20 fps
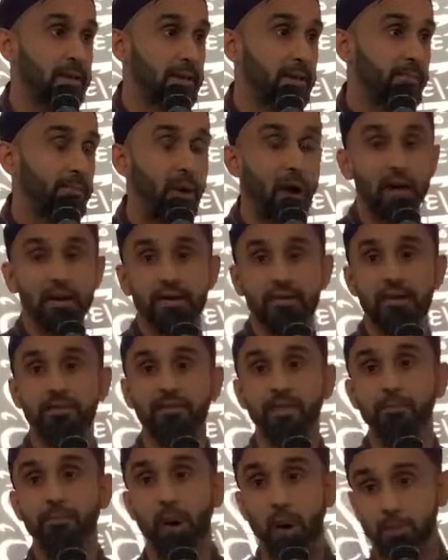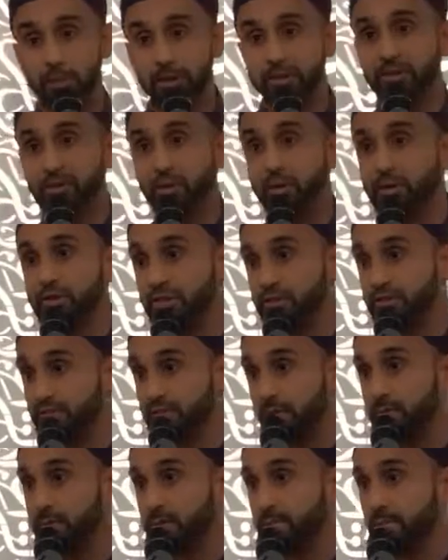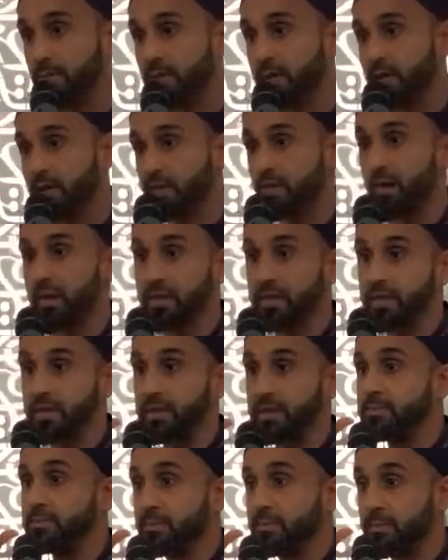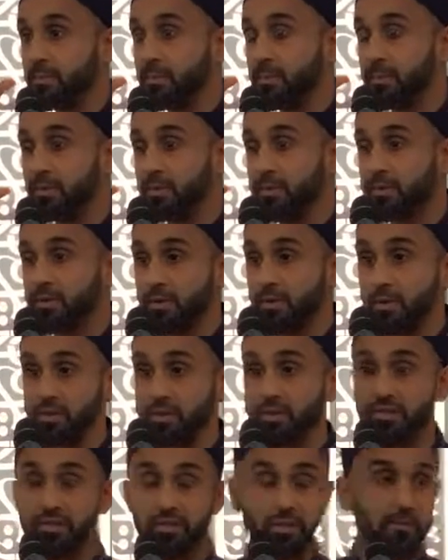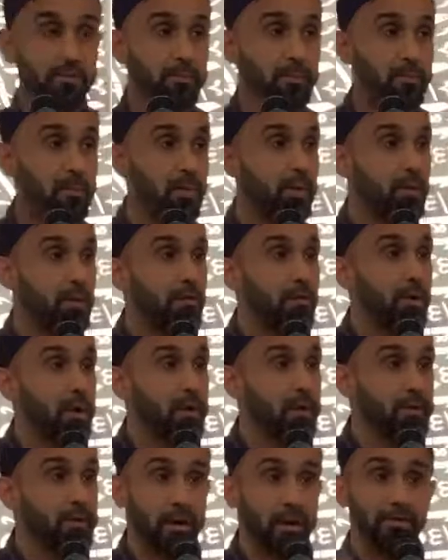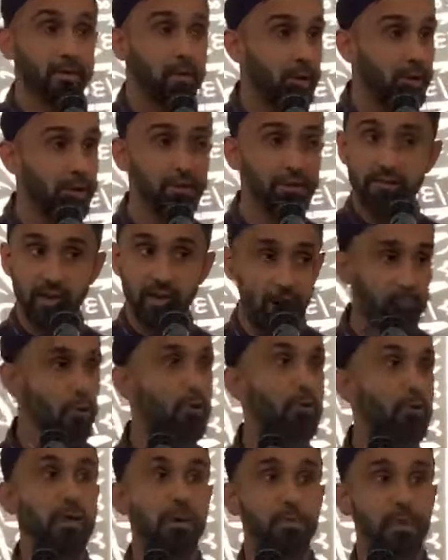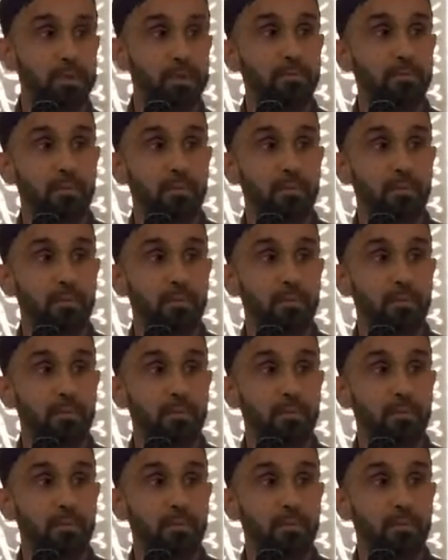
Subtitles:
product of the public school system, Franklin school system, right? Not the greatest, not Blue Ribbon.